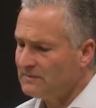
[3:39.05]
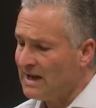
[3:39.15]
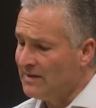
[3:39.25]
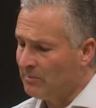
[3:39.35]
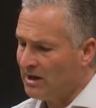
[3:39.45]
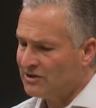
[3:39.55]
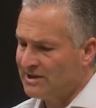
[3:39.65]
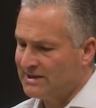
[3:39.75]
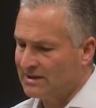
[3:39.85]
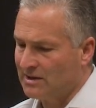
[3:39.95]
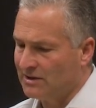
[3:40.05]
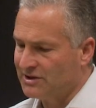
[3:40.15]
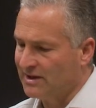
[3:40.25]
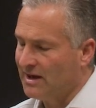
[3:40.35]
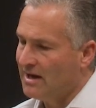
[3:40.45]
and the blockchain
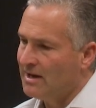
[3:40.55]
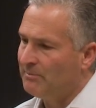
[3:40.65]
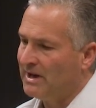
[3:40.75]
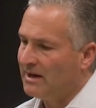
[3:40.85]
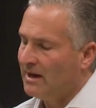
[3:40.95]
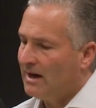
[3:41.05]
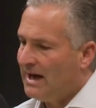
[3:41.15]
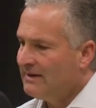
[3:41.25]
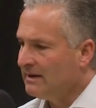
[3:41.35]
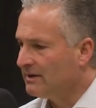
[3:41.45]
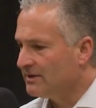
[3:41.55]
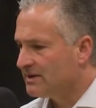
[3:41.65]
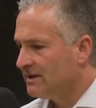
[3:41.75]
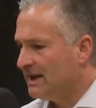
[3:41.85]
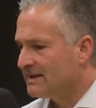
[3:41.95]
technology. But I think
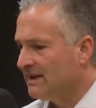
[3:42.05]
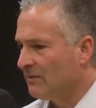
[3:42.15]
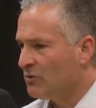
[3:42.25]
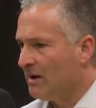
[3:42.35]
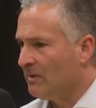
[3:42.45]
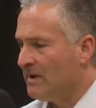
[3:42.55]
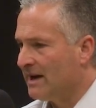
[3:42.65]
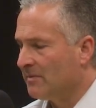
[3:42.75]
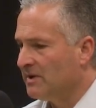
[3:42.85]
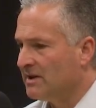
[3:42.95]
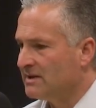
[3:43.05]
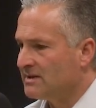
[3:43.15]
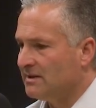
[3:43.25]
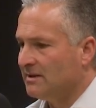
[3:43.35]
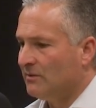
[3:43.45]
that's even problematic,
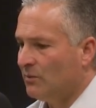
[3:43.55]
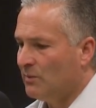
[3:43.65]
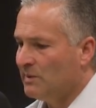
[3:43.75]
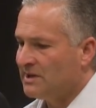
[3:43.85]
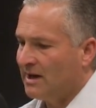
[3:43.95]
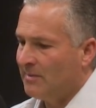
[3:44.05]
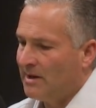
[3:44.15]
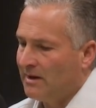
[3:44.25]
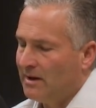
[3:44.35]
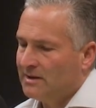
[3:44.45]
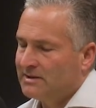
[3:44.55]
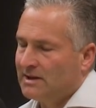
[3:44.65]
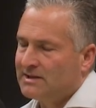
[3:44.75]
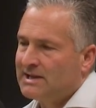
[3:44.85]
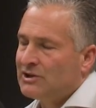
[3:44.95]
because when we talk about
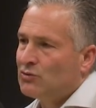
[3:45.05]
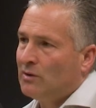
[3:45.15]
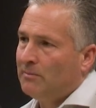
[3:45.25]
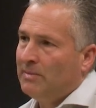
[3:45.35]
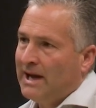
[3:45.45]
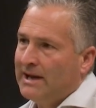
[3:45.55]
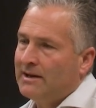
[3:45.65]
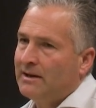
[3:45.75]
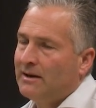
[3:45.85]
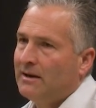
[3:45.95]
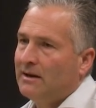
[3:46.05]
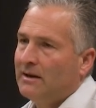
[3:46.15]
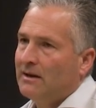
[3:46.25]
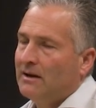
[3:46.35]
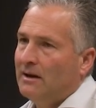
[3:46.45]
a central bank
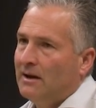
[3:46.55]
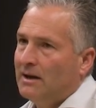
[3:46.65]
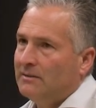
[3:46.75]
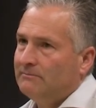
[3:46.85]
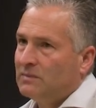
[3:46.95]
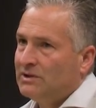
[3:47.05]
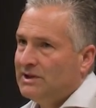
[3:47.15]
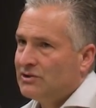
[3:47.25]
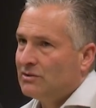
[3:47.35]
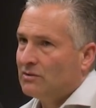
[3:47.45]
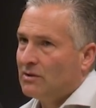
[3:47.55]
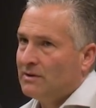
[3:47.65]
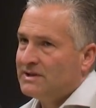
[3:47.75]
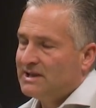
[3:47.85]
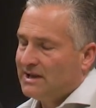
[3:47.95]
digital
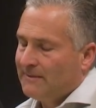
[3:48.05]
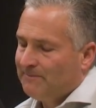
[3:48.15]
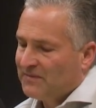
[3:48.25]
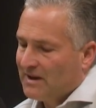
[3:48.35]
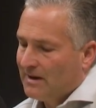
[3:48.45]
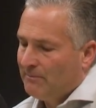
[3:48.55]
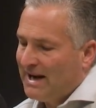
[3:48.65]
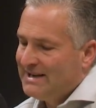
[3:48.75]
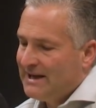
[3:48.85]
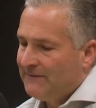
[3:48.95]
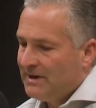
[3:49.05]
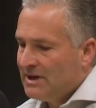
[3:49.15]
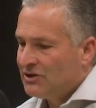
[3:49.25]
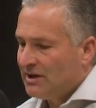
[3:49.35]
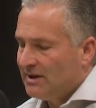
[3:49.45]
currency, by
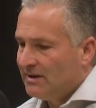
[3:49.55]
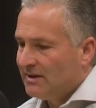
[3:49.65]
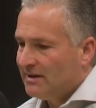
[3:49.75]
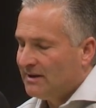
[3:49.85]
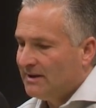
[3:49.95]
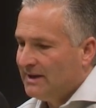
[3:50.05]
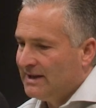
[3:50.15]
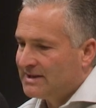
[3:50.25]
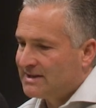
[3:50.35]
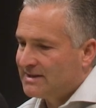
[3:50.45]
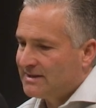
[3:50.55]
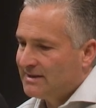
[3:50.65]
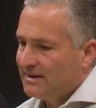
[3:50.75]
definition, it's